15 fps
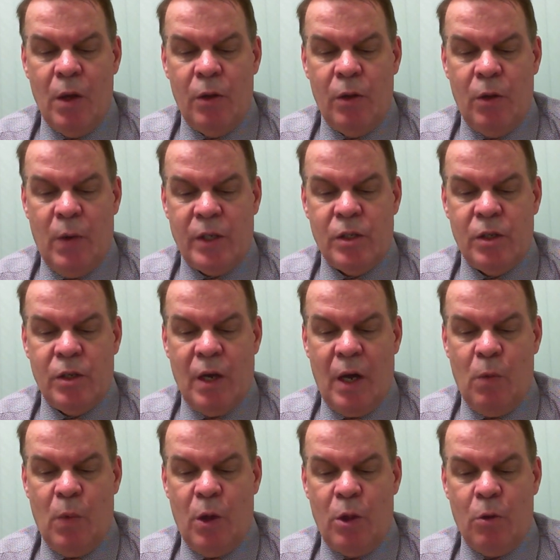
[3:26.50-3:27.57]
to
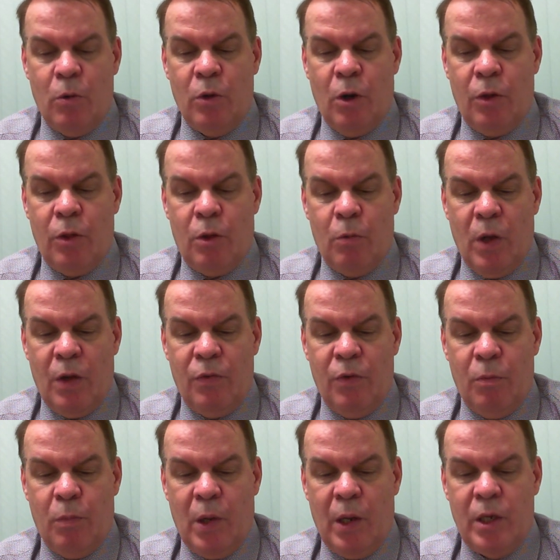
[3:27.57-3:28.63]
ascertain whether or not the
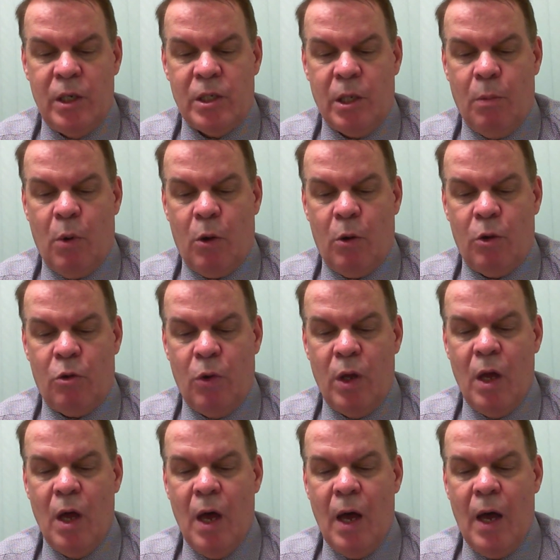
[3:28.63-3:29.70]
relevant police
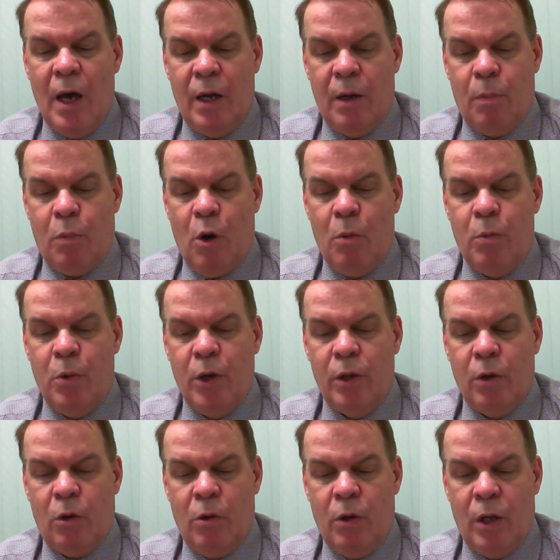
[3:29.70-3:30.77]
laboratory had
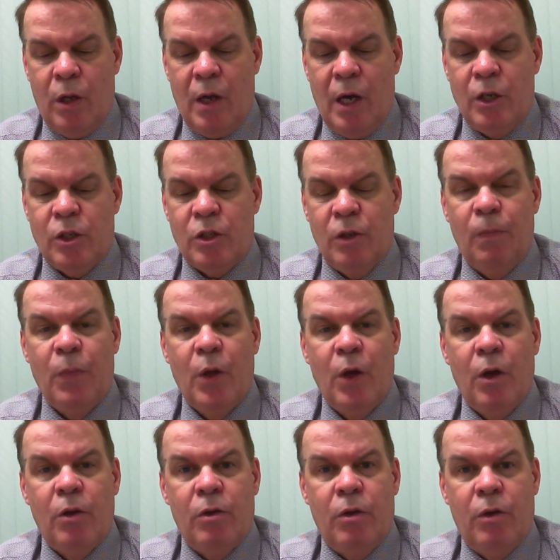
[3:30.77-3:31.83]
appropriate accreditation
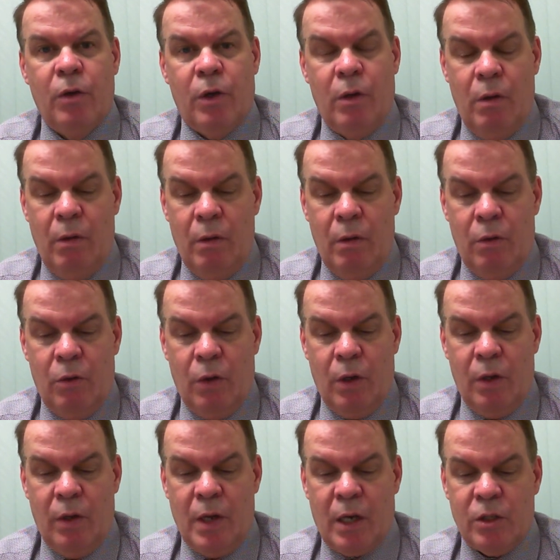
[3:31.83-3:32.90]
to
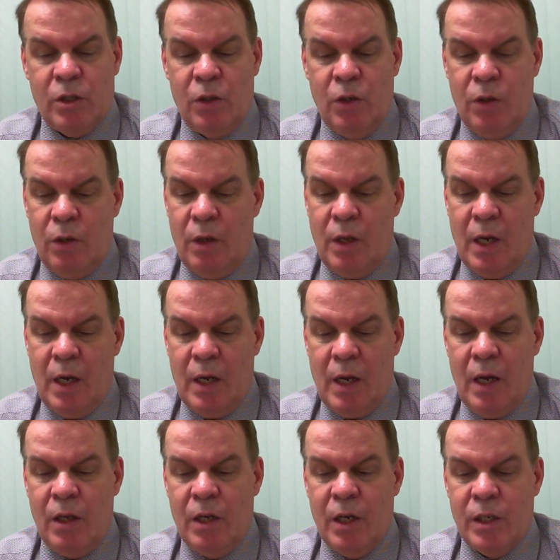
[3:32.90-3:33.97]
conduct certain
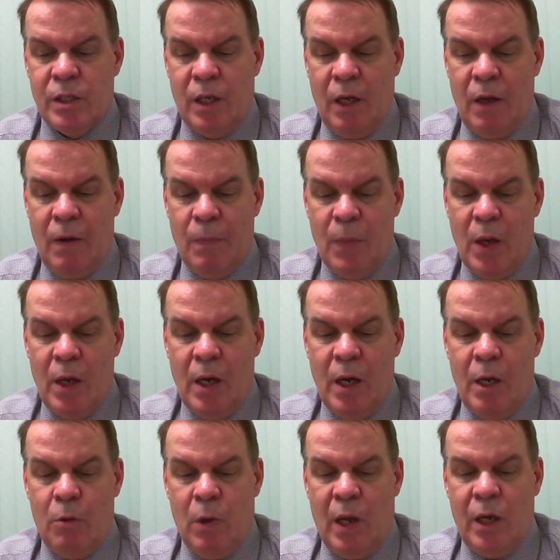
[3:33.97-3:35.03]
DNA testing
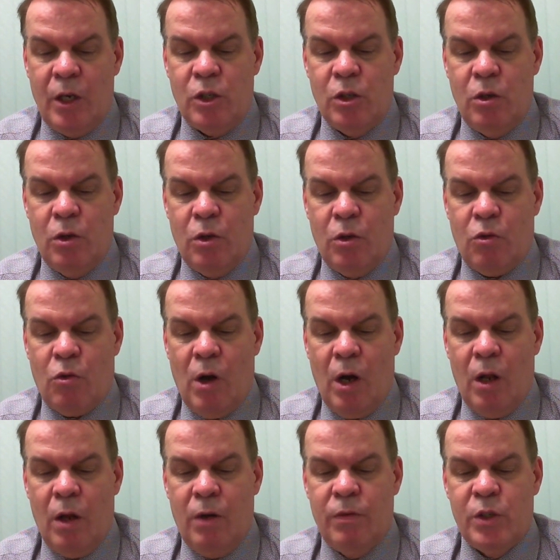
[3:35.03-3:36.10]
in relation to the
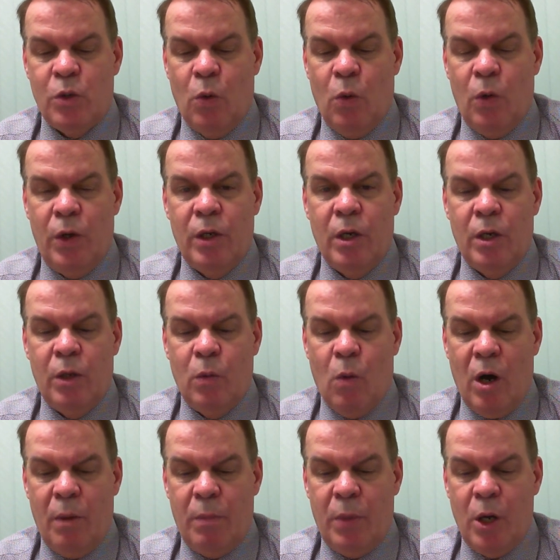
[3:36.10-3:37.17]
trial of Zor Lin and
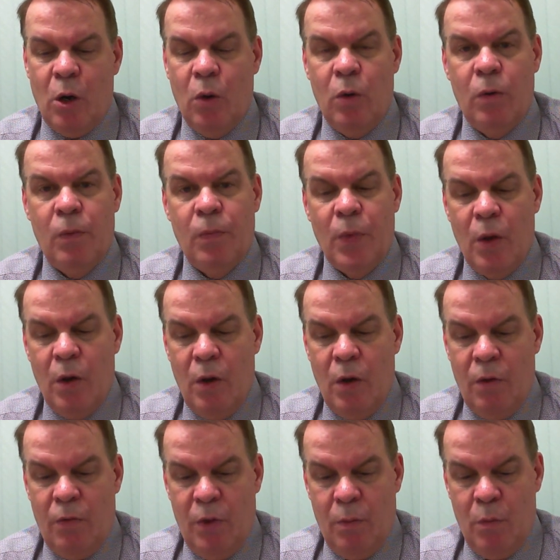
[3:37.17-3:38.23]
Wai Pyo
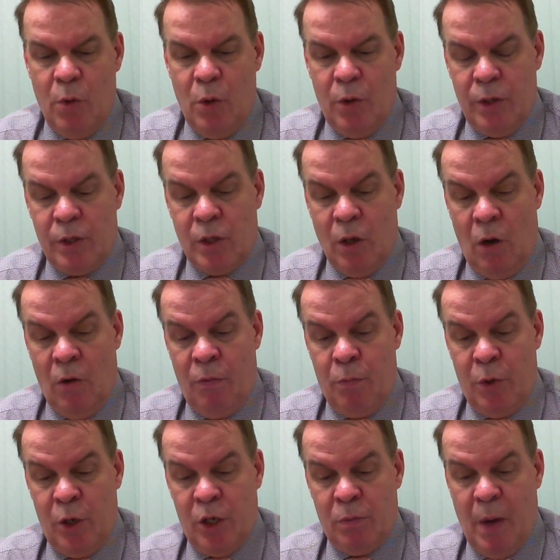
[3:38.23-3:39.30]
for the murders of
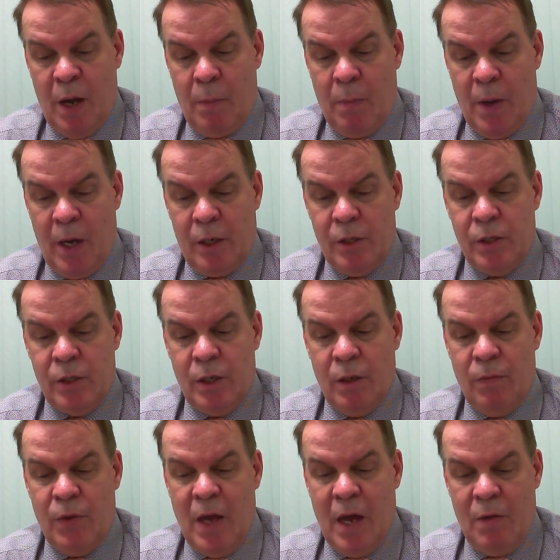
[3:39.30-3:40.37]
British backpackers
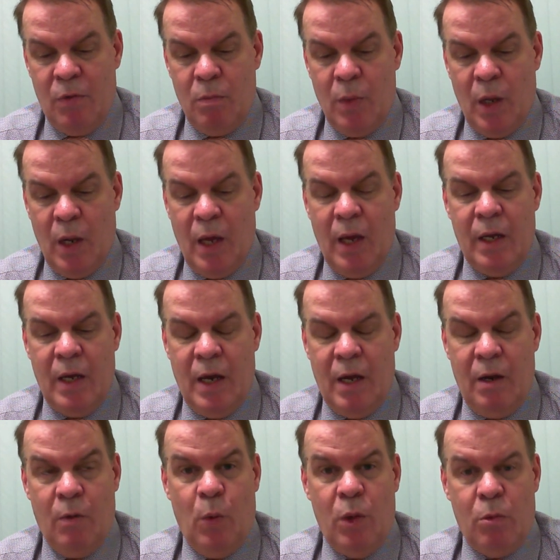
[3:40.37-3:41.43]
David Miller and
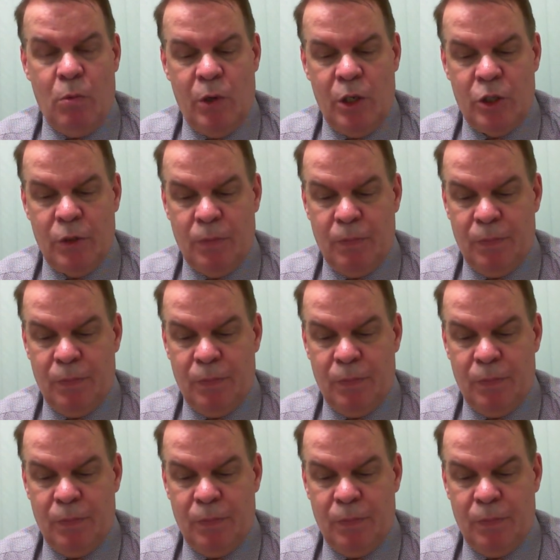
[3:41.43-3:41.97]
Hannah Witheridge.